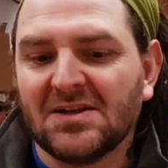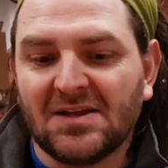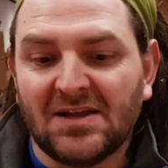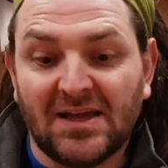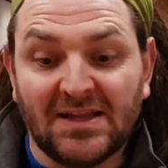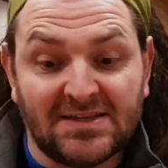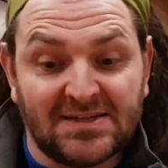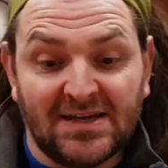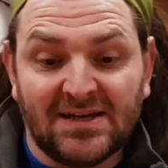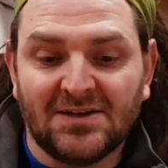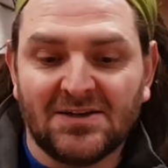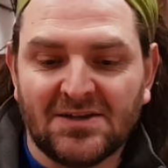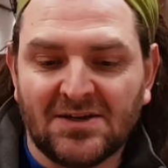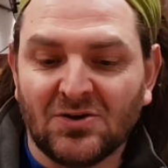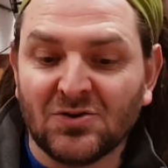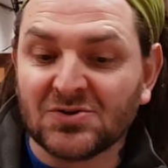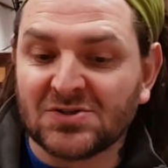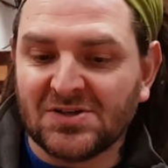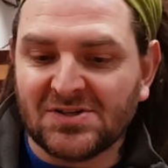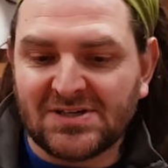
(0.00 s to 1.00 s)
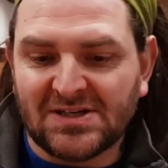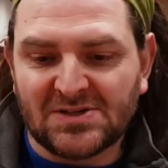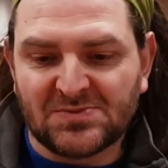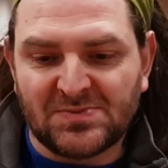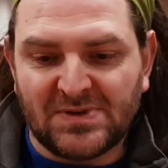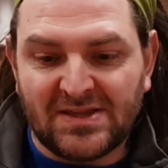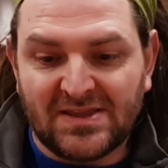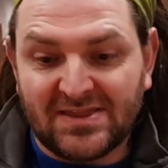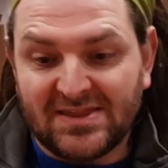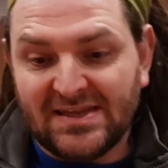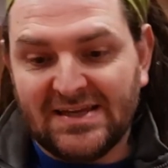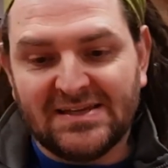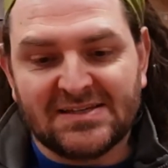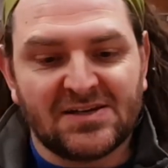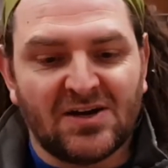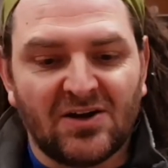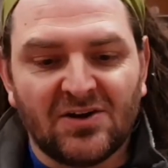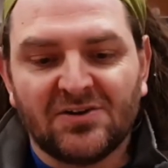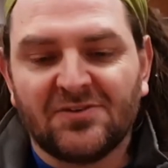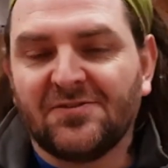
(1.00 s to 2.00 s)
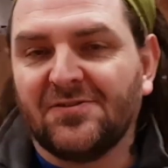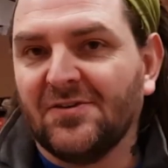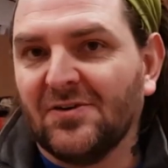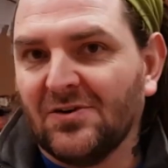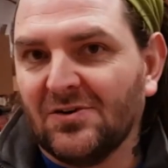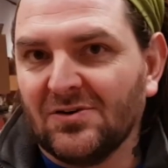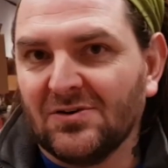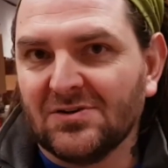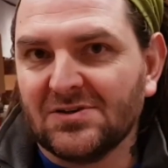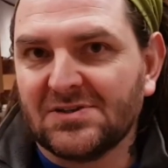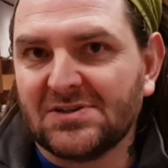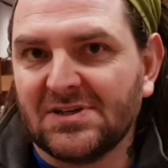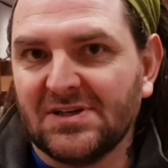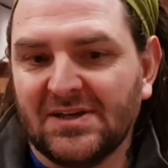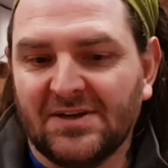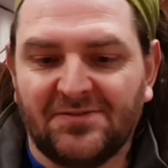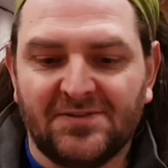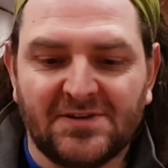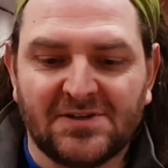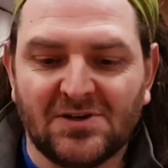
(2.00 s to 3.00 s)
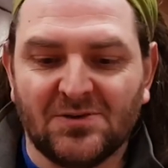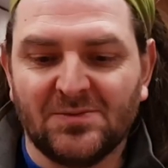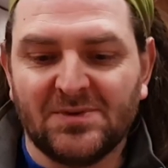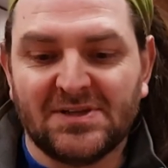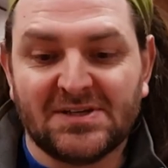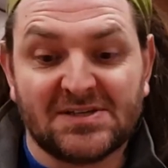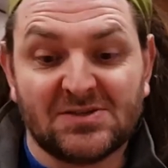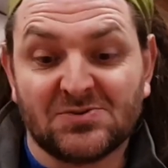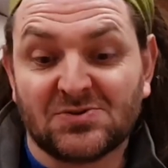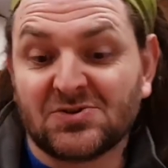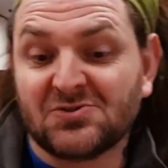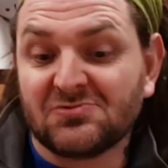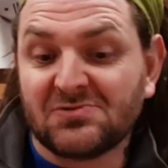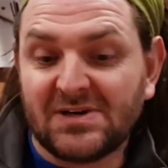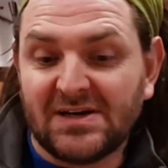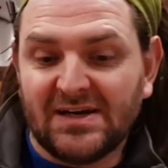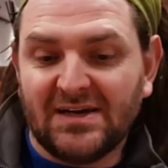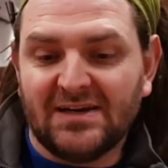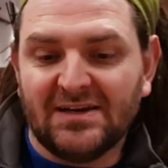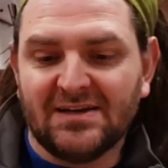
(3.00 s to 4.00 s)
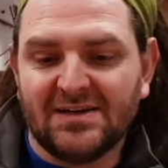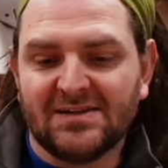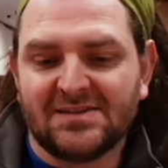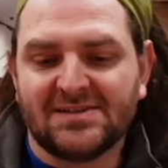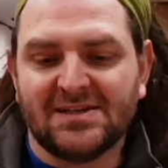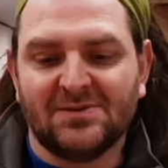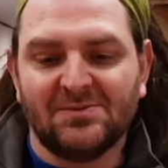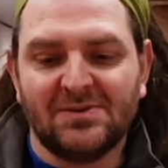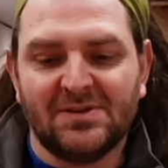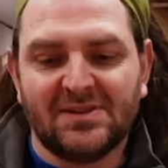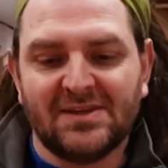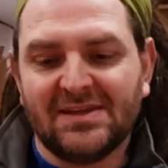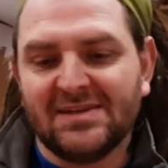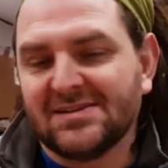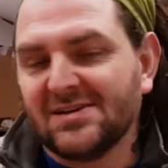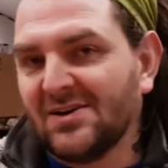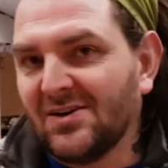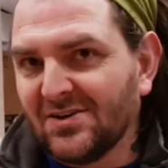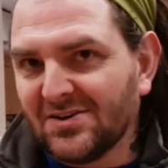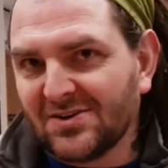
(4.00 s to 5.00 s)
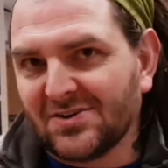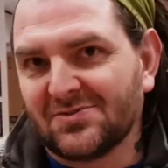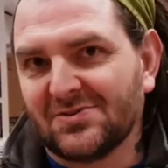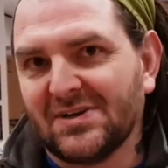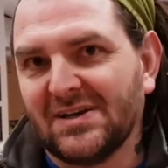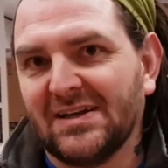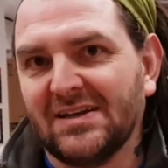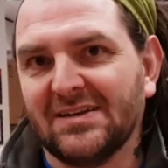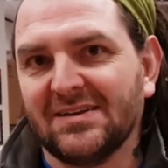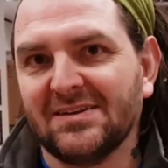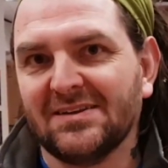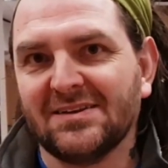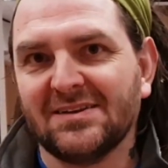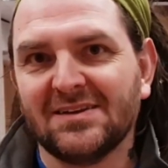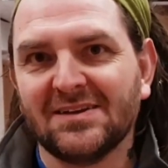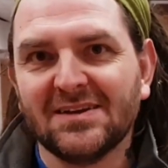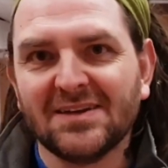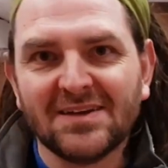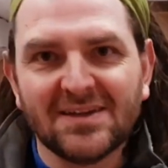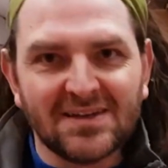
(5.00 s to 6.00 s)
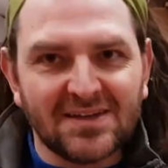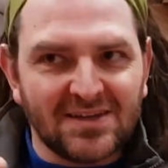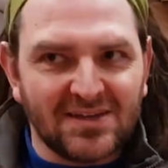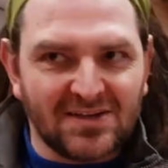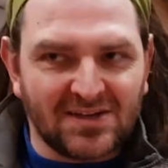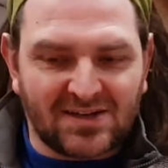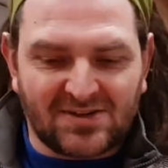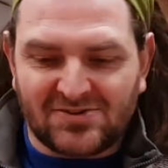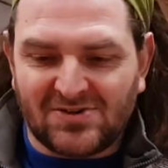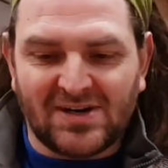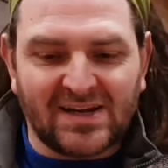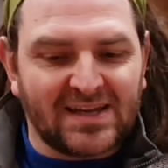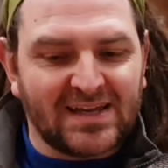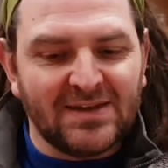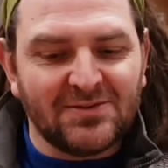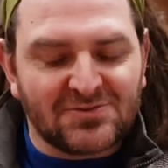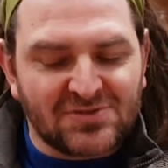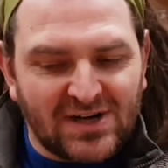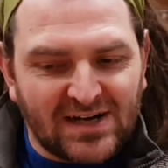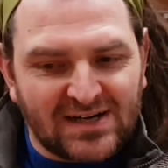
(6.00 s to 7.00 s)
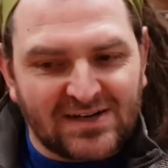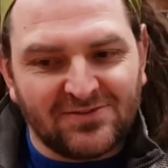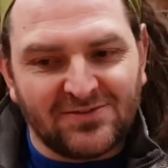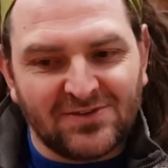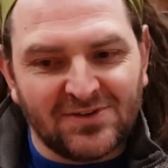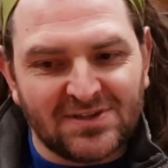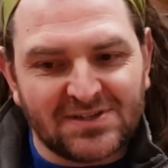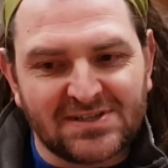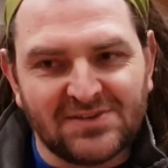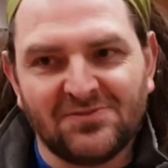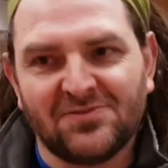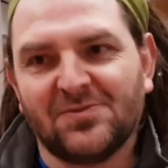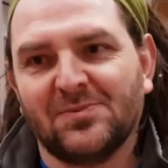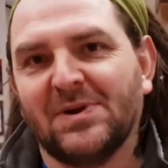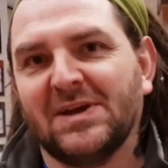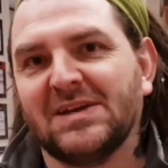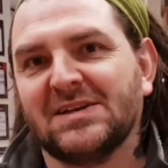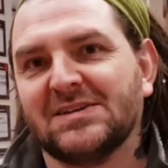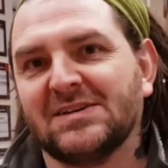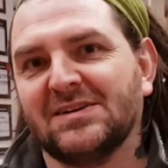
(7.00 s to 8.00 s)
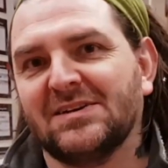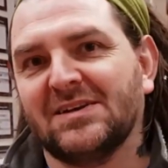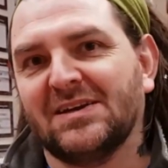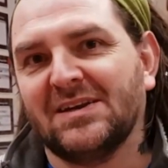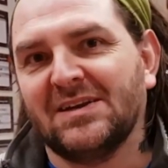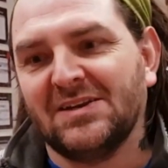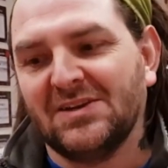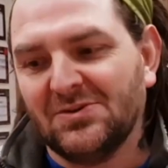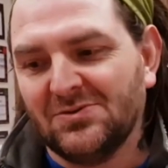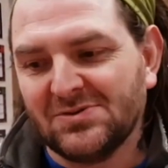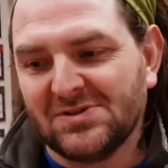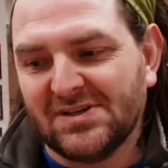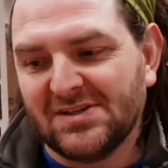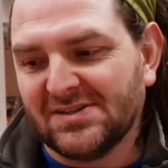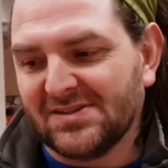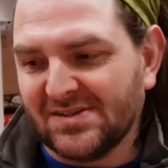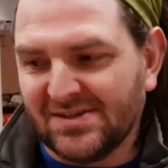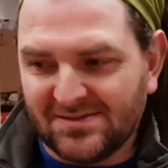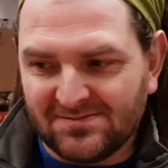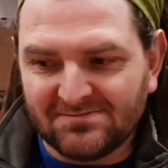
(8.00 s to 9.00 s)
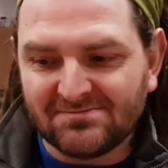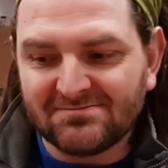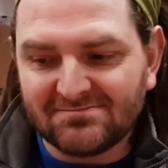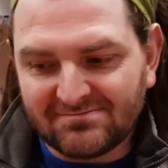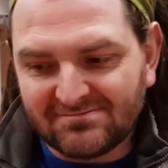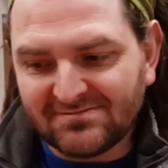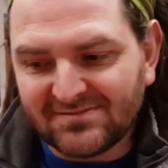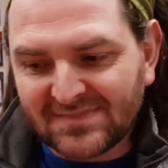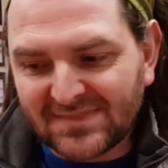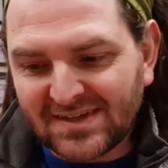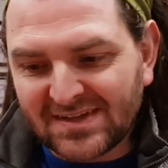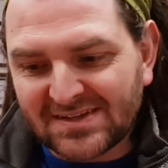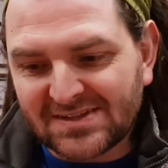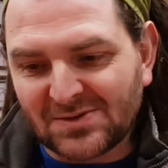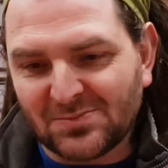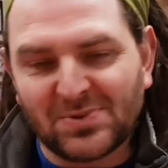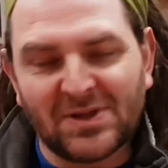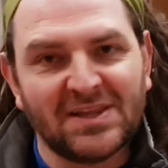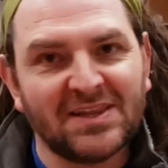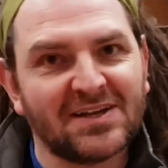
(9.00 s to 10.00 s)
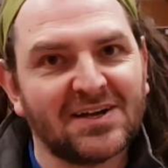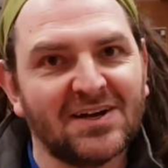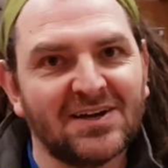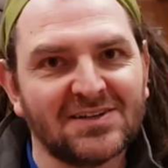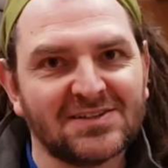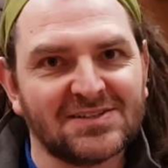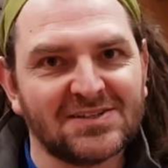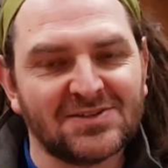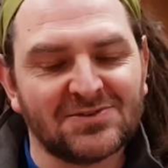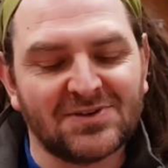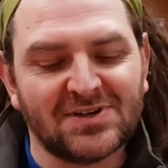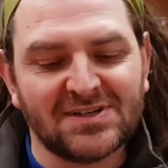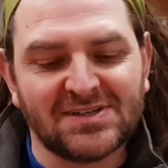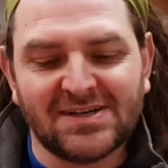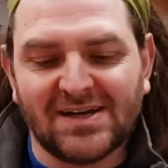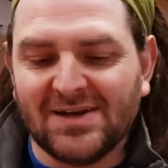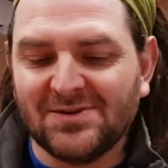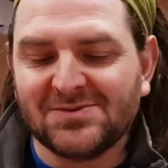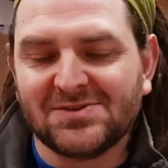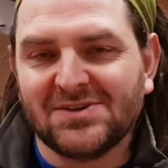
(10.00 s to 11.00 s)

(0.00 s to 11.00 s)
It also told me these aren't 4s, and if he told me this was green, it'd tell me these aren't green. And you're trying to keep track of all this information and use it to play the cards at the right time.